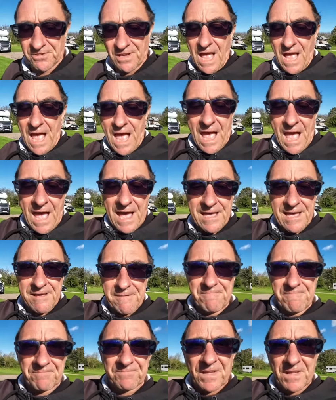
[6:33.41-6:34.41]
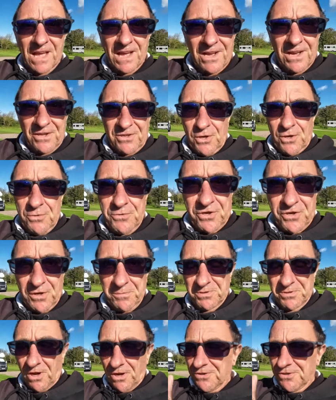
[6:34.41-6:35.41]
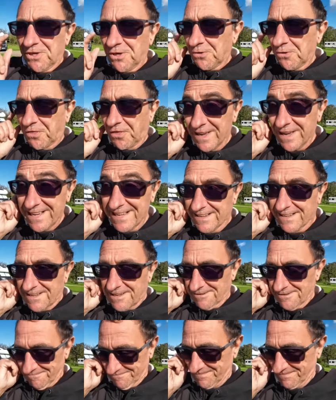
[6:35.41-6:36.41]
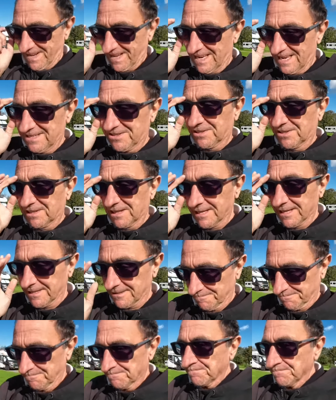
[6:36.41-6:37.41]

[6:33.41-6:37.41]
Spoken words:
YouTube's got a new thing, allegedly.